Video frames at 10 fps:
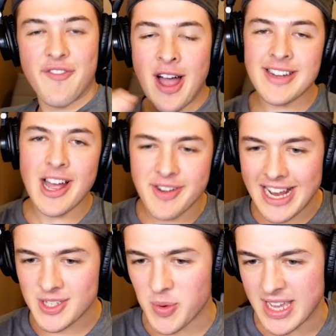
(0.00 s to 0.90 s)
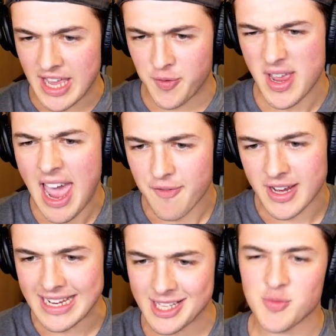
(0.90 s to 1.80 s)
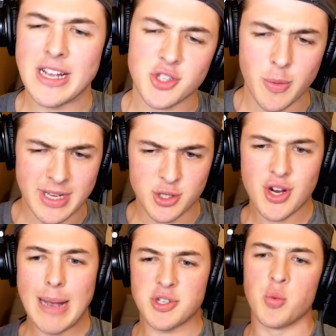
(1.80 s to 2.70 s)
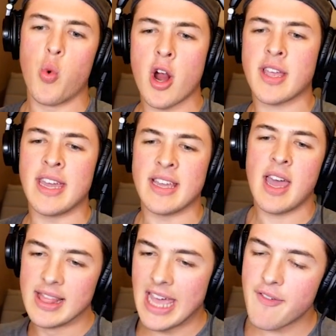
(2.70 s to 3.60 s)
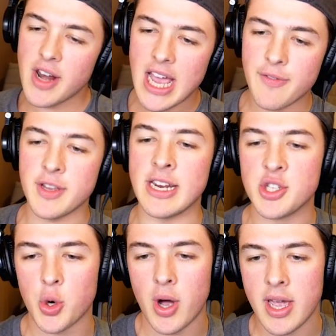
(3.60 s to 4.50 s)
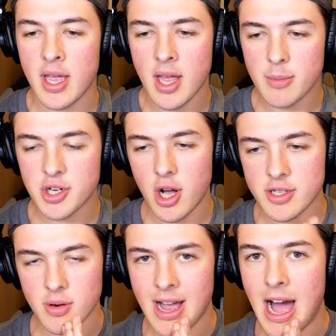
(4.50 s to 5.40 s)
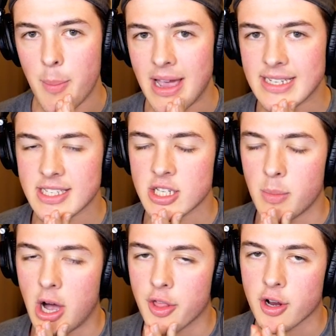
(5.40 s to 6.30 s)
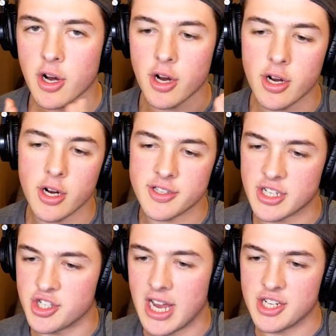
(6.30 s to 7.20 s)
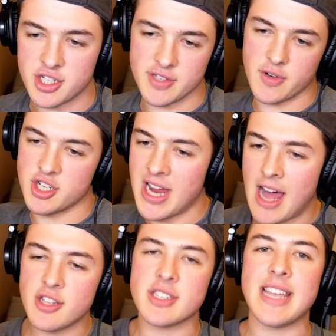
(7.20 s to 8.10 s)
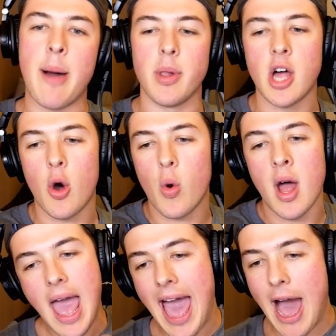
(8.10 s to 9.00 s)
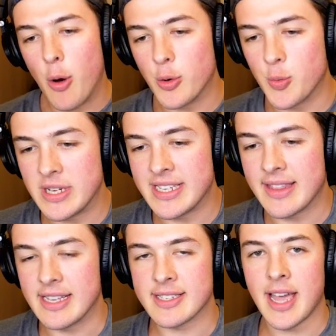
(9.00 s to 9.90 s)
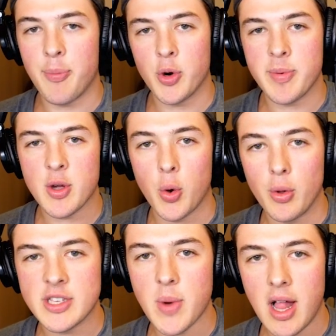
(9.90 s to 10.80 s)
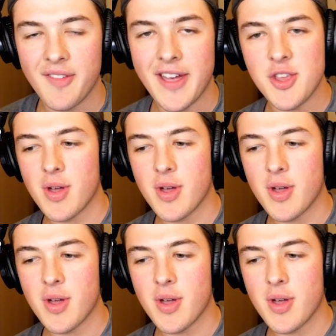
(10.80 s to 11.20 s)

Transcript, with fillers: Find out next week if we ever get this redstone contraption working. Leave a like if you did enjoy. Be sure to also comment some other suggestions for challenges down below. How we set this up would be cool as well, if any of